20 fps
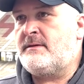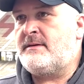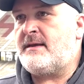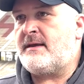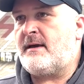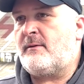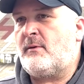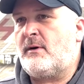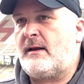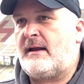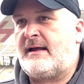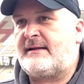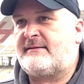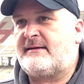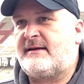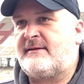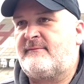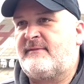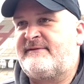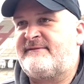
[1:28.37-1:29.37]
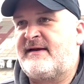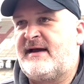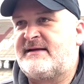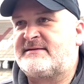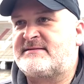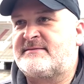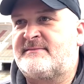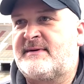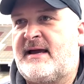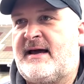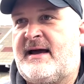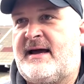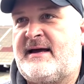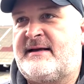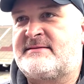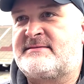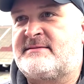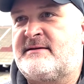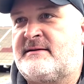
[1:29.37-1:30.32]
Yeah, well, I think we've got some guys.